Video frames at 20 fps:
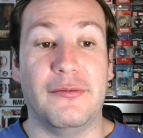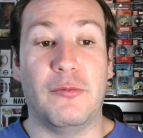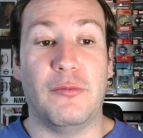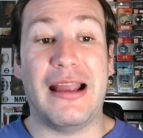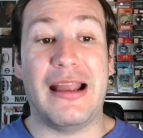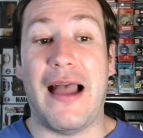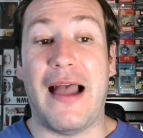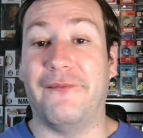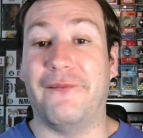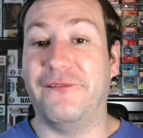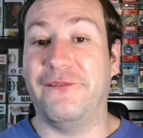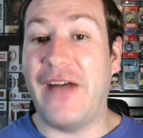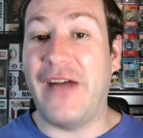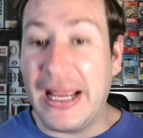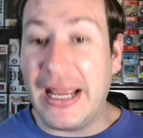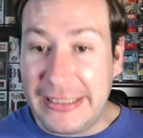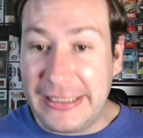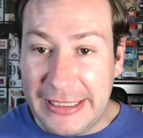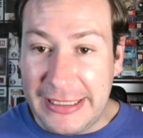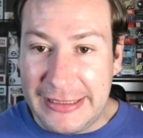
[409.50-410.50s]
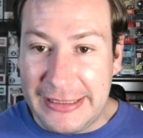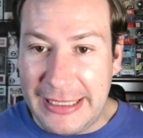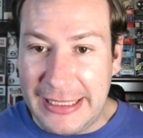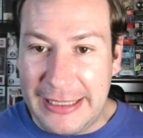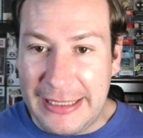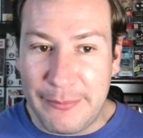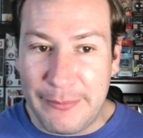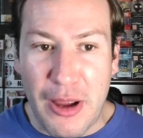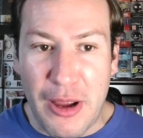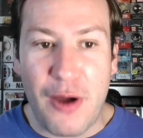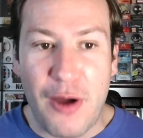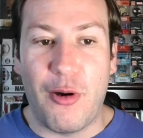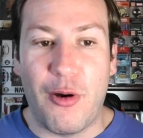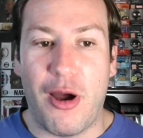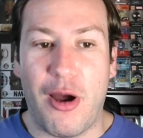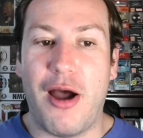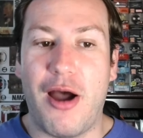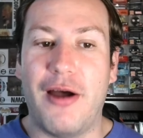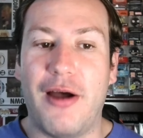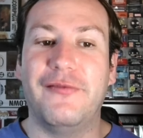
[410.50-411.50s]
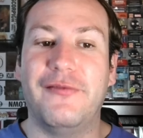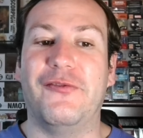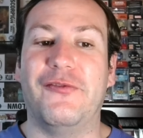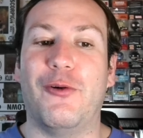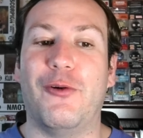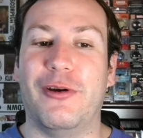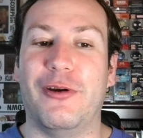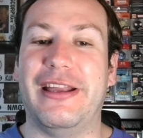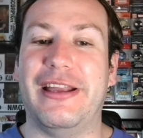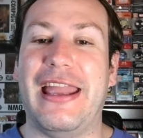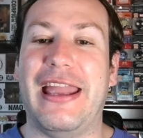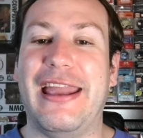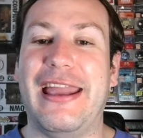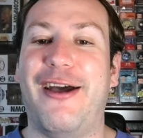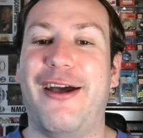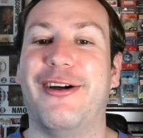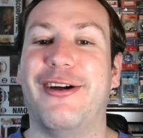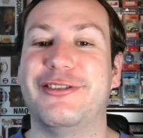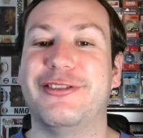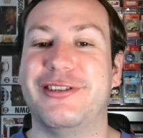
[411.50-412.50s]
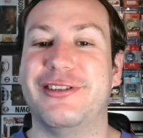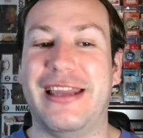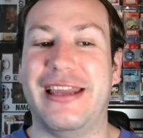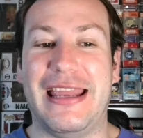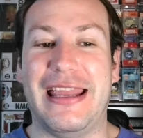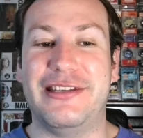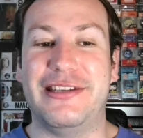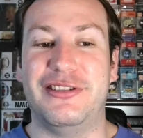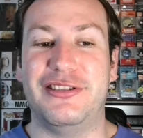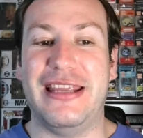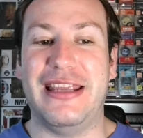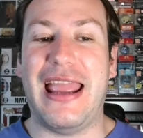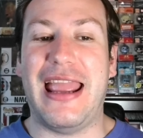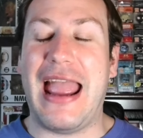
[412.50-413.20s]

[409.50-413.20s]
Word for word: we got Finding Nemo on 4K Ultra HD.